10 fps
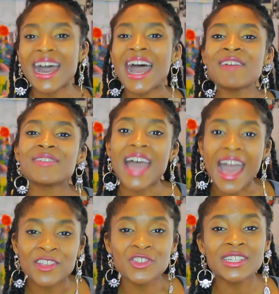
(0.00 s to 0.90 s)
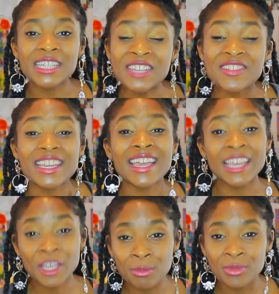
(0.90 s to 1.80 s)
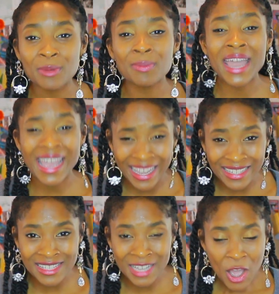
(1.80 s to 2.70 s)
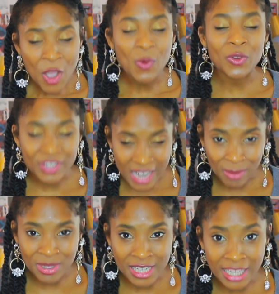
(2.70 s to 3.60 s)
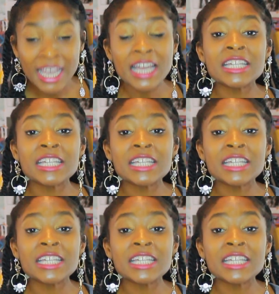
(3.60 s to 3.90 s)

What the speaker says: I've actually even hemmed pants with TOPSTICK.